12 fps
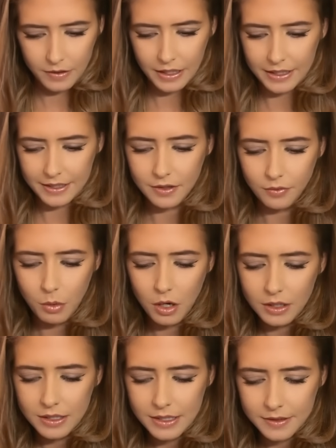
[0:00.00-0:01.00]
Ace of
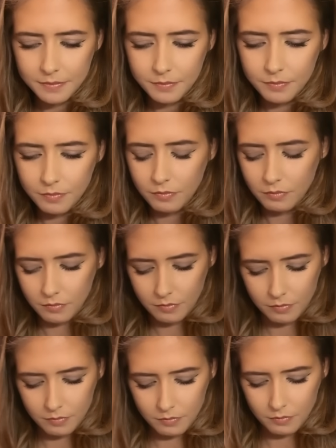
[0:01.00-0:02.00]
Wands.
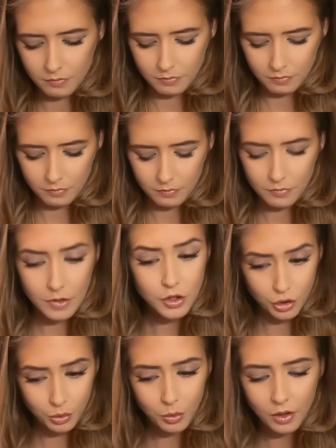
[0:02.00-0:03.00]

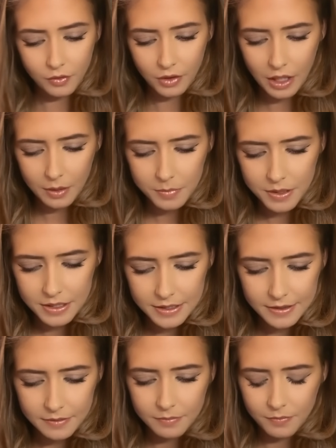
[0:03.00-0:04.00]
Two of Cups.